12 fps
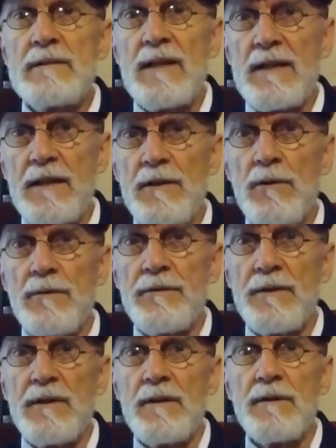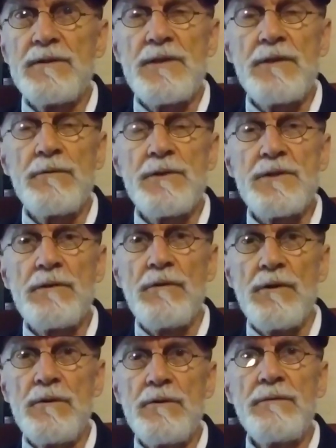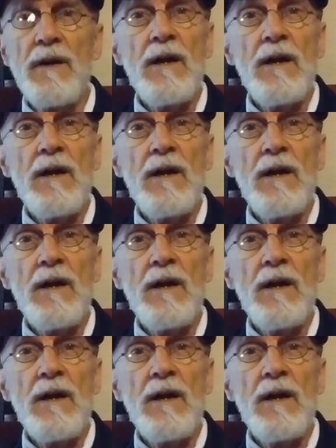taking over a citrus grove